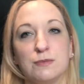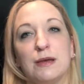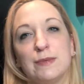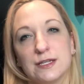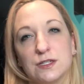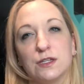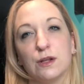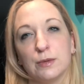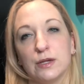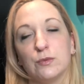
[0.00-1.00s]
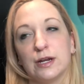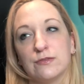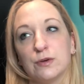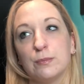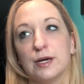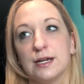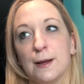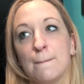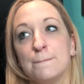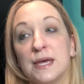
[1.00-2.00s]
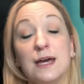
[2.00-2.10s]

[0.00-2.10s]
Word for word: Maybe that's a little bit, whatever. But um,